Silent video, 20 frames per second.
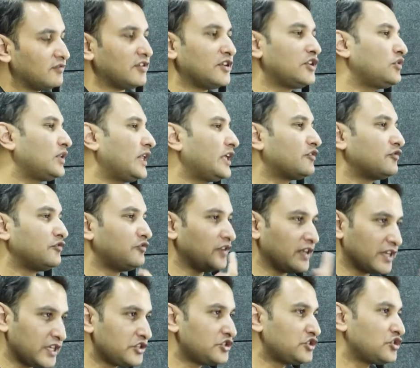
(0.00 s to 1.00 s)
were you like
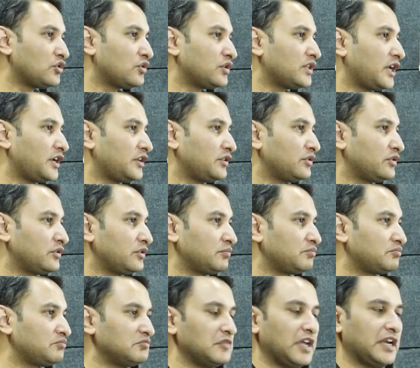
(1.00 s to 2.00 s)
very sure that, you
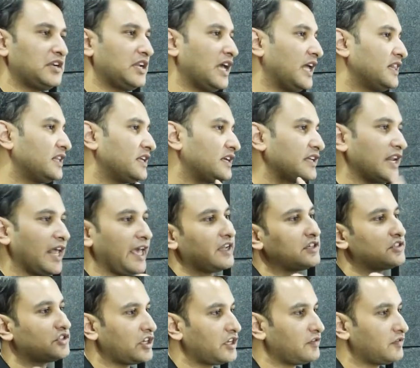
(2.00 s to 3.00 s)
know, that I'll
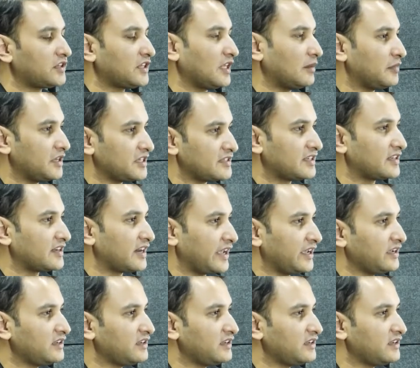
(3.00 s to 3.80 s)
crack JEE with amazing